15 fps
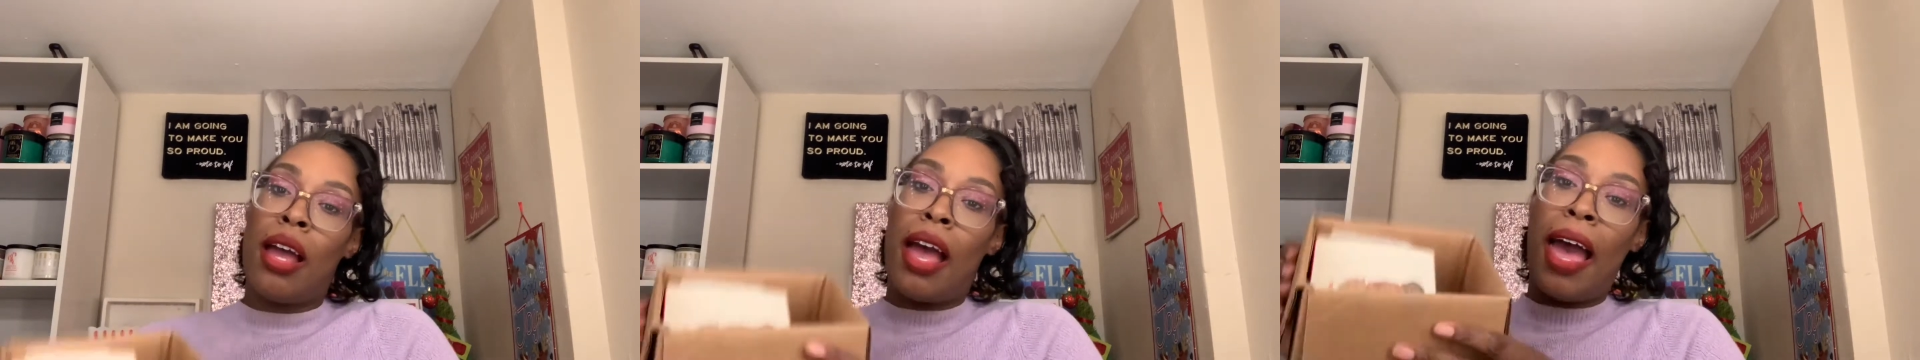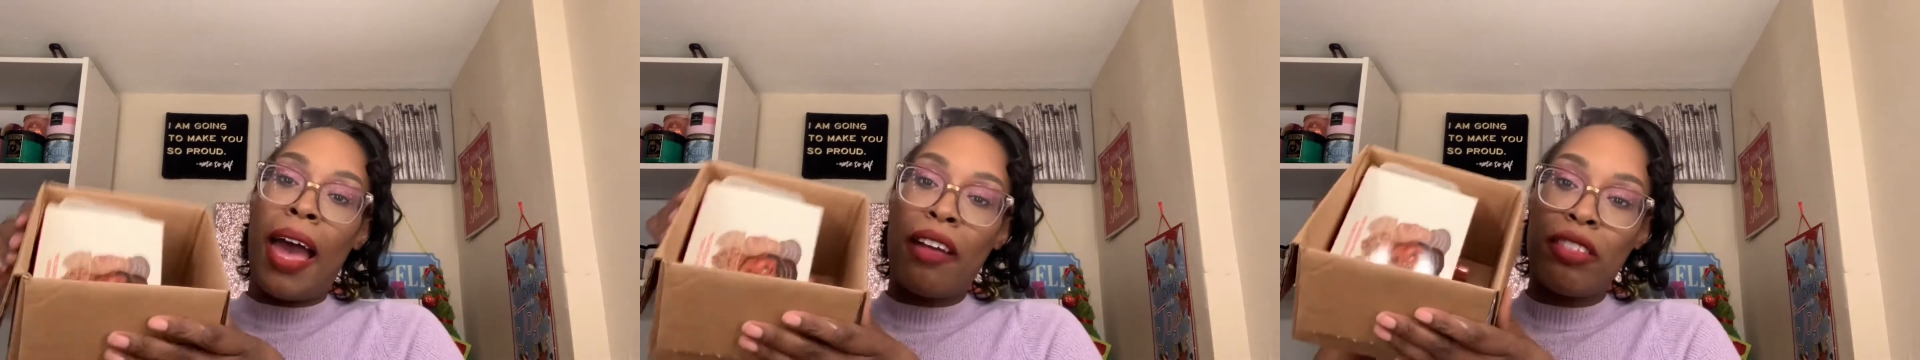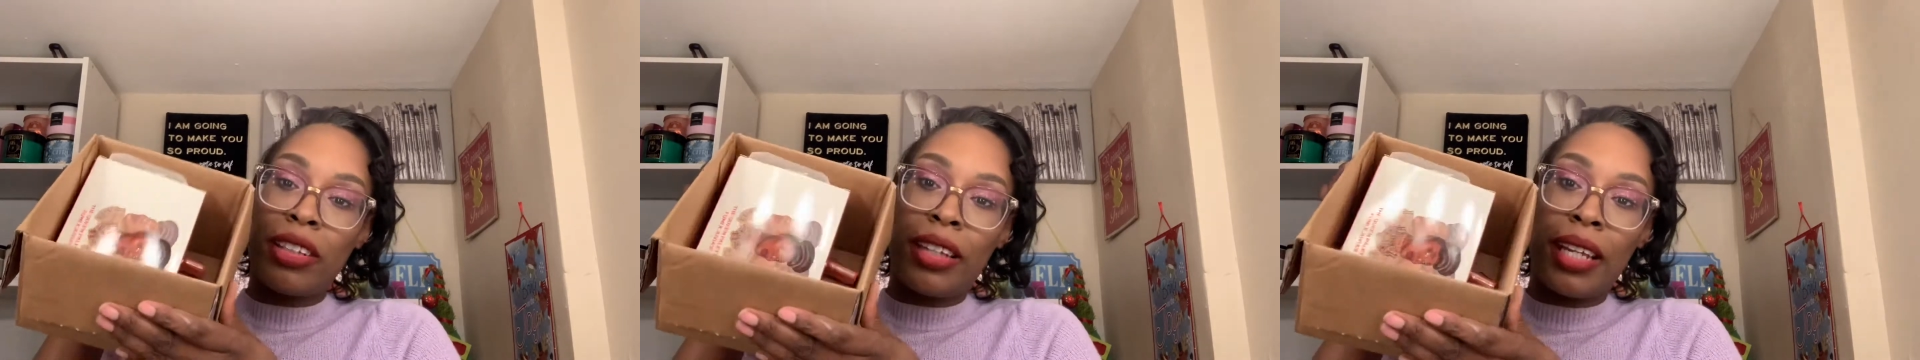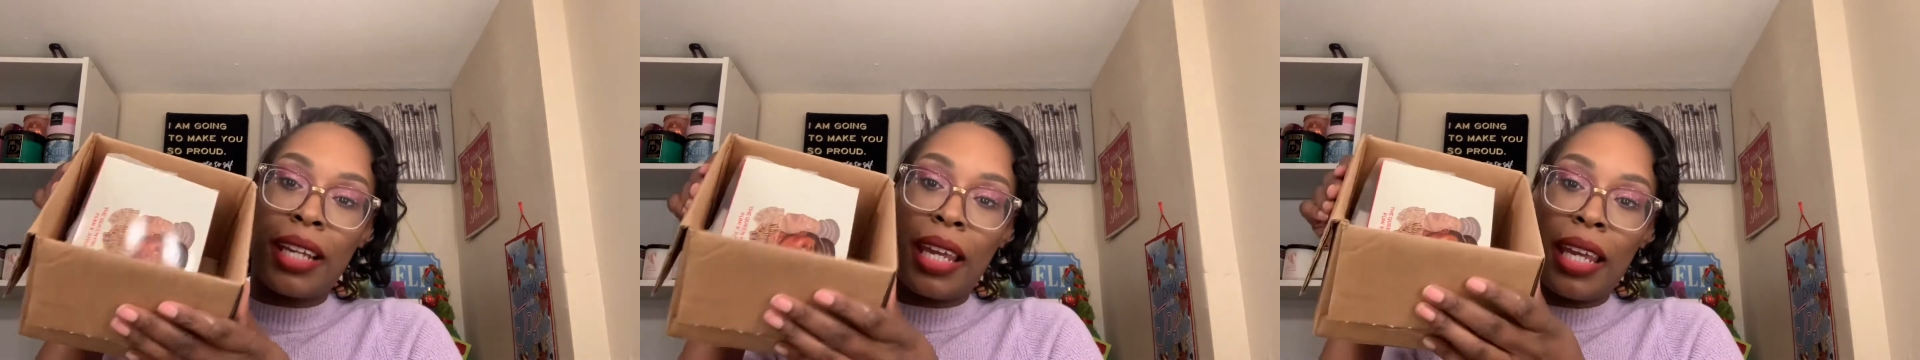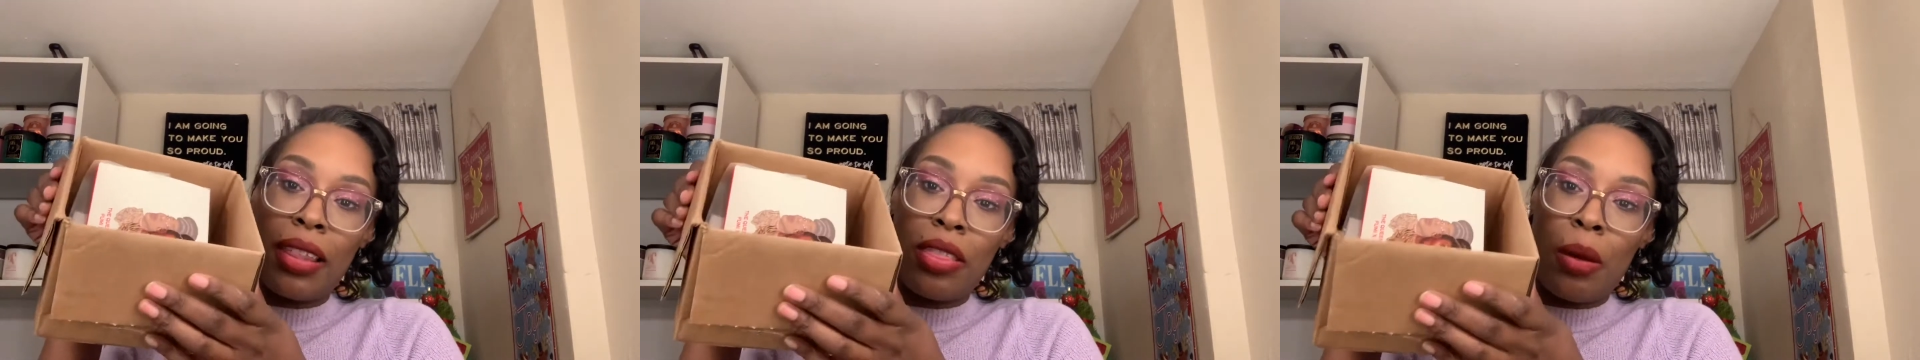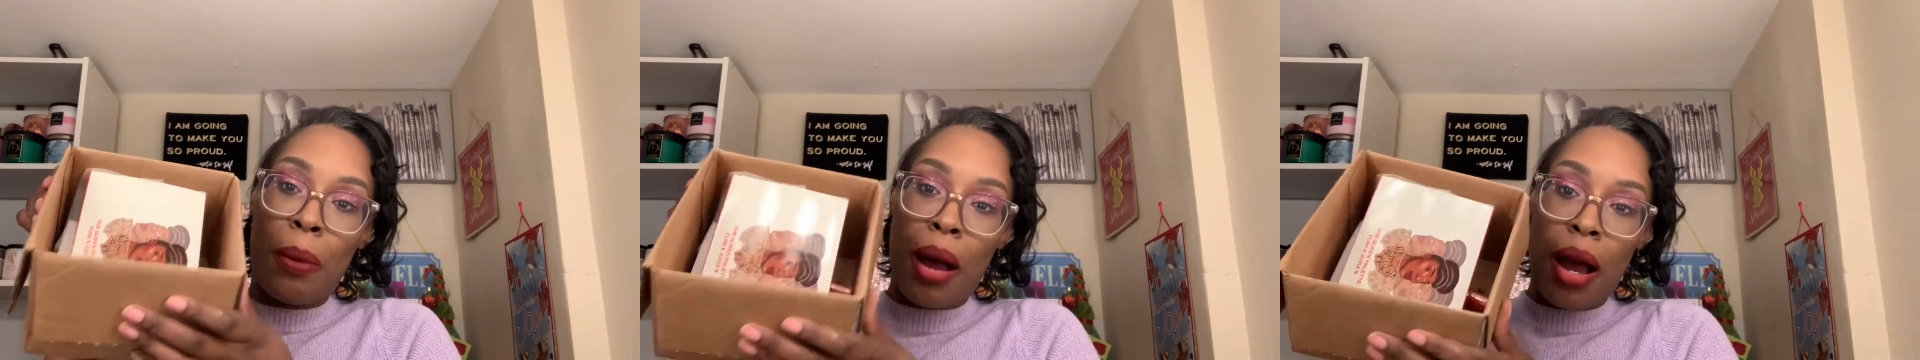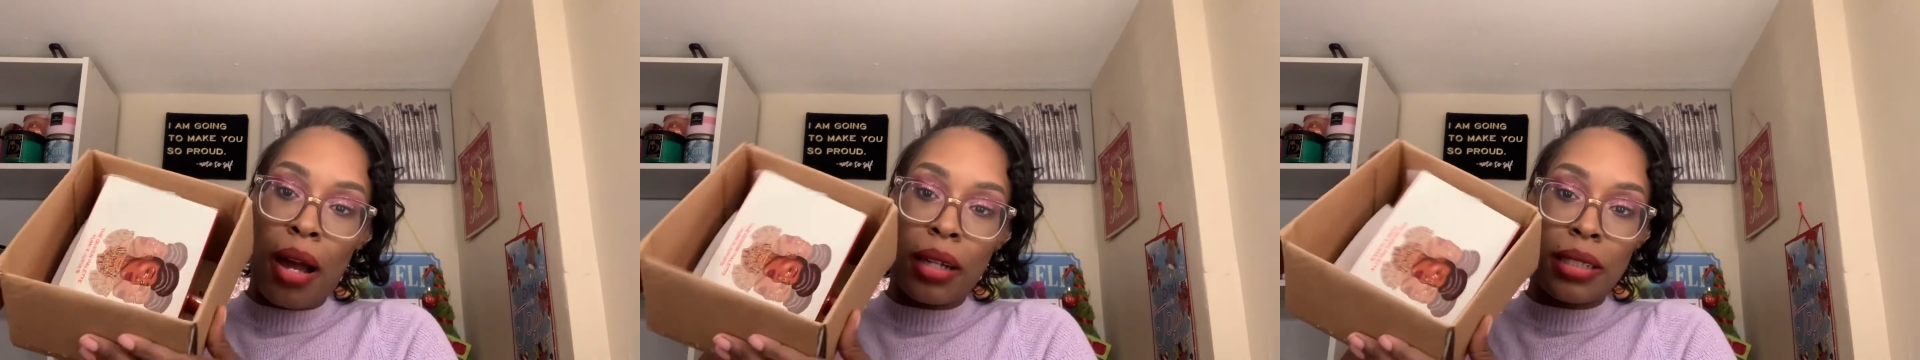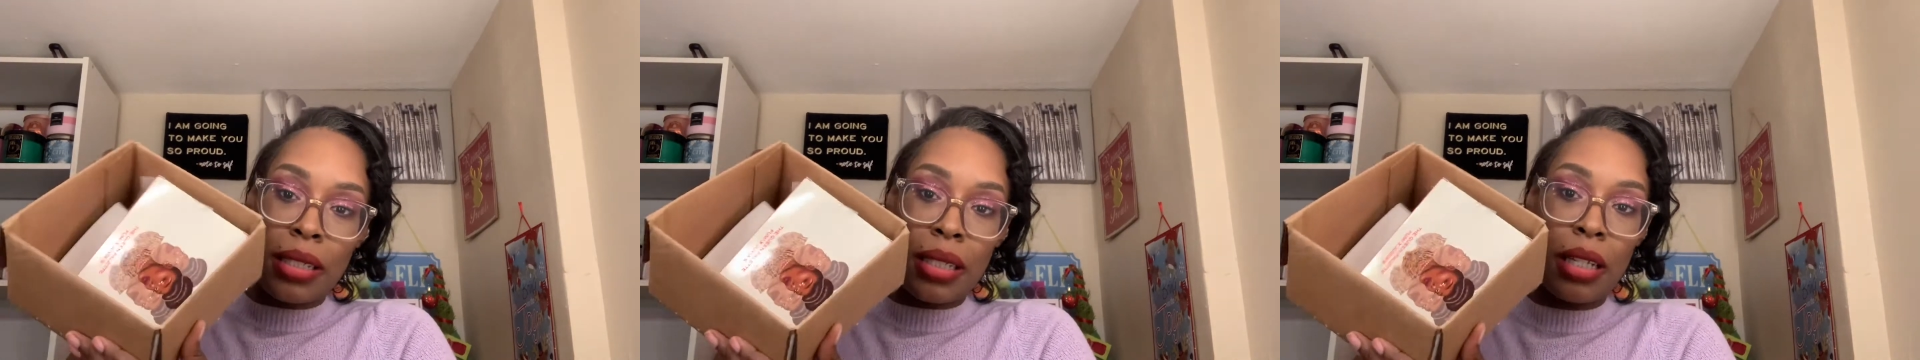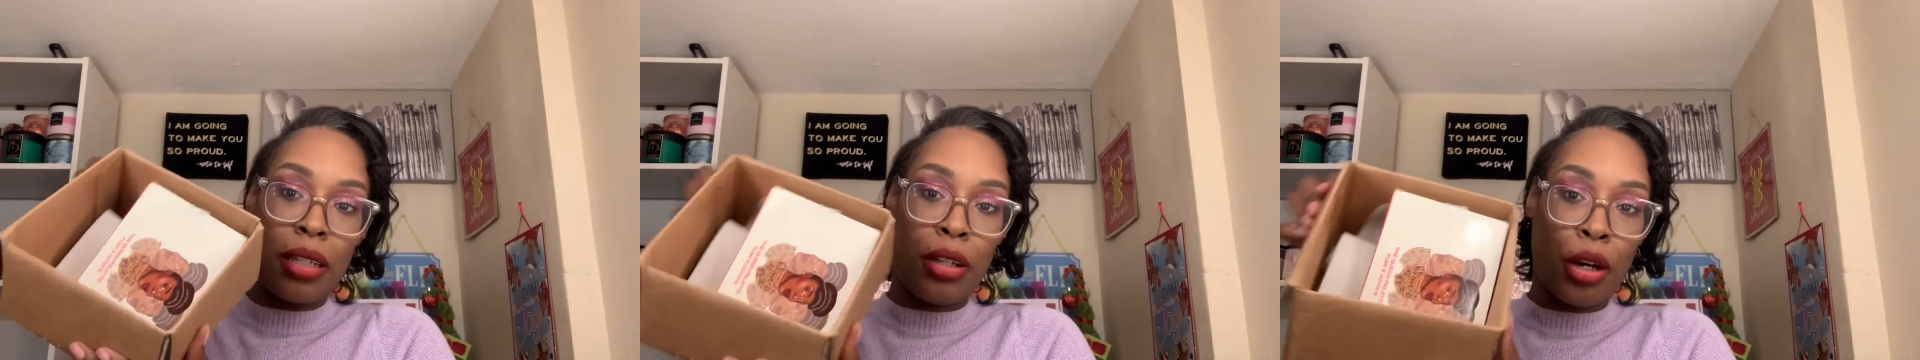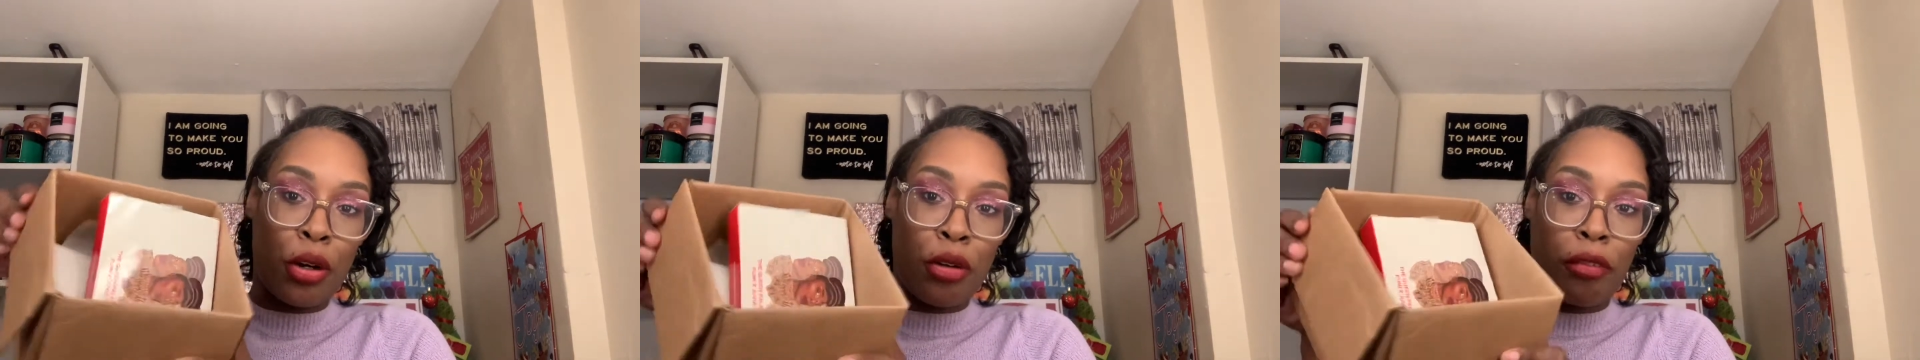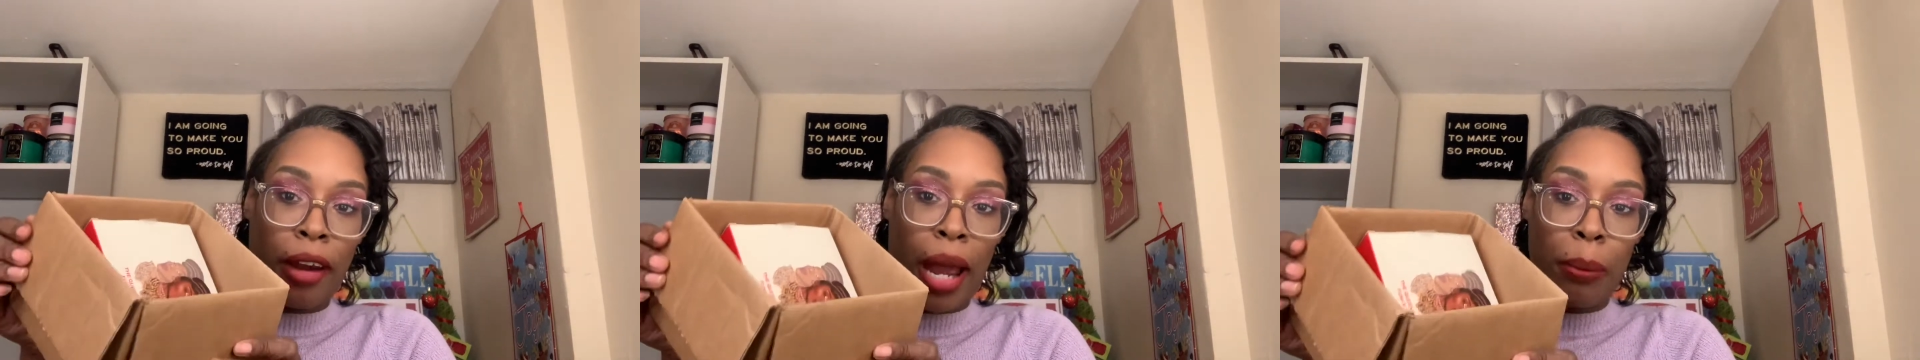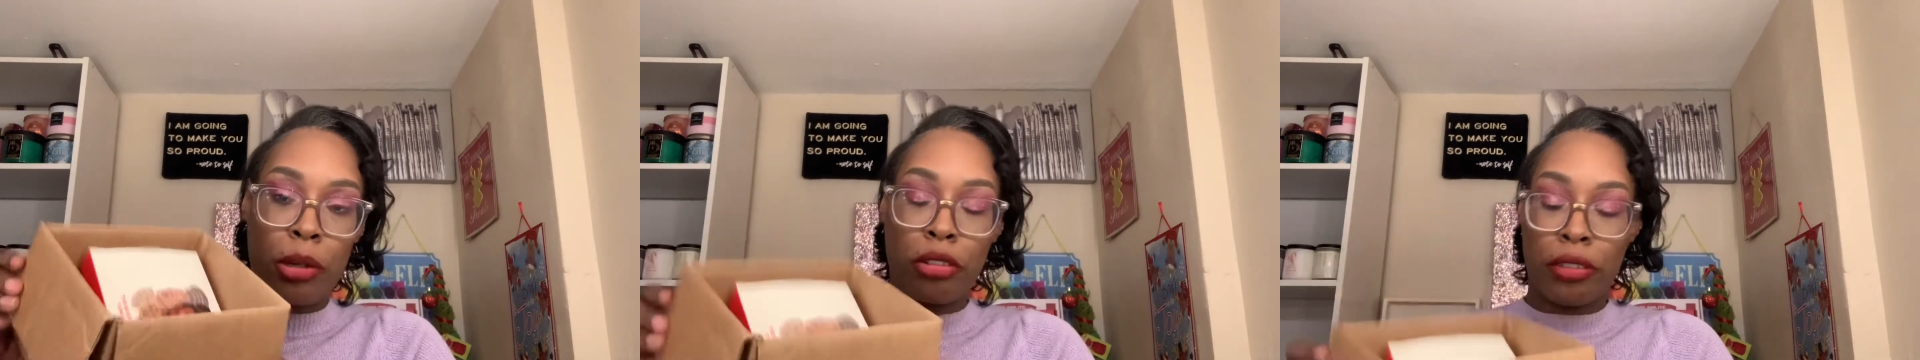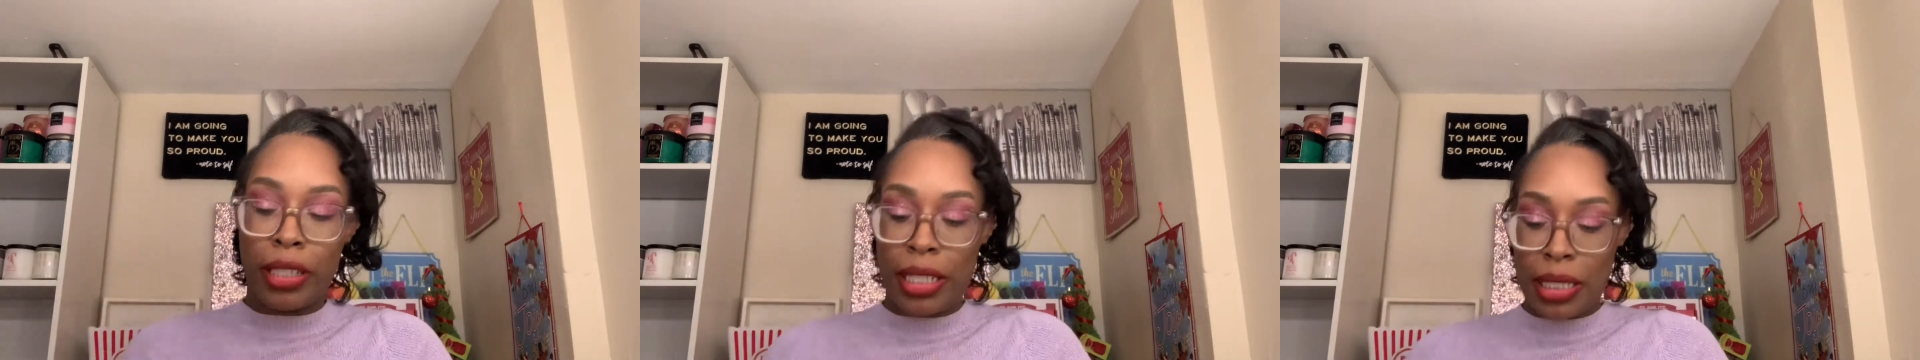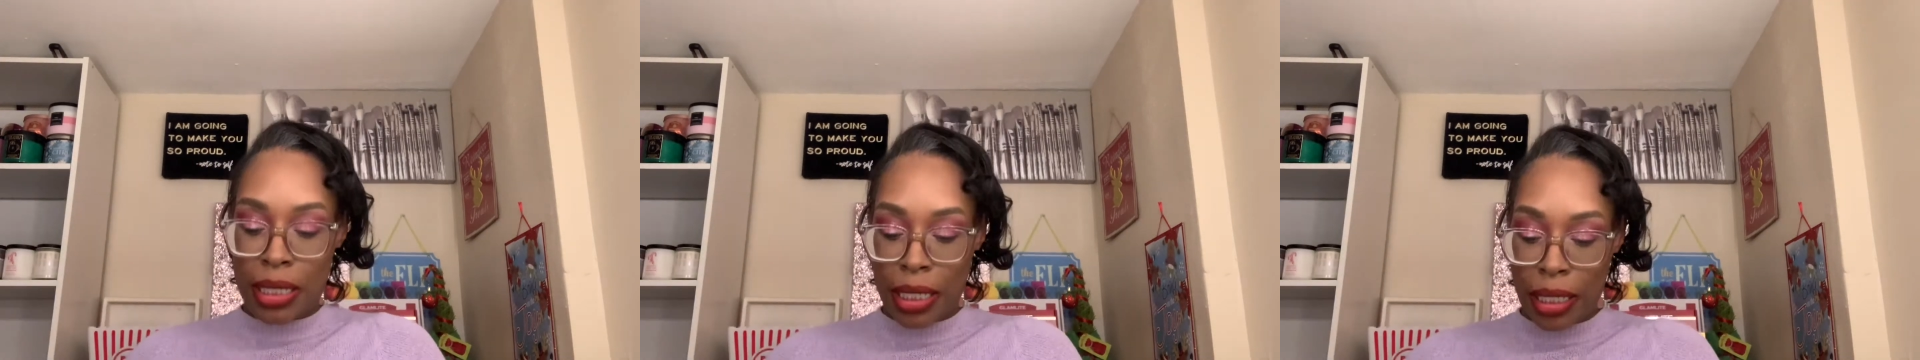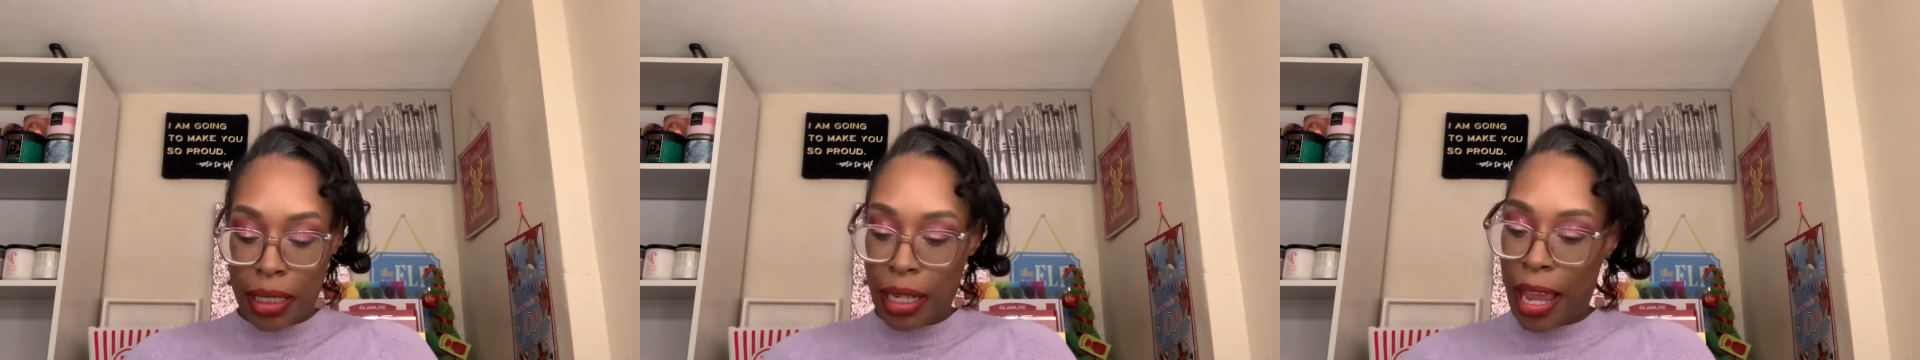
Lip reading: everything in the box, no rhyme or reason.